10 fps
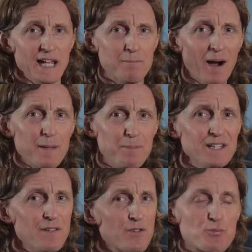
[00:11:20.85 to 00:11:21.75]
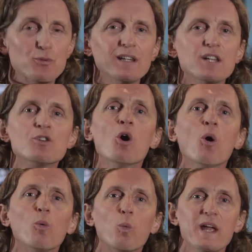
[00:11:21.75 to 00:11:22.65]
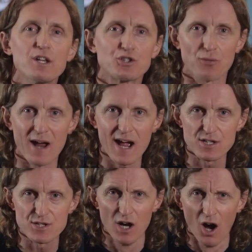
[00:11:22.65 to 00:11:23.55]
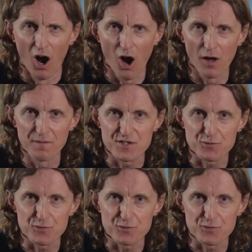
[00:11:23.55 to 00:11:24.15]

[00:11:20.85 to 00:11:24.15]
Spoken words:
In my opinion, there's really no weak tracks on this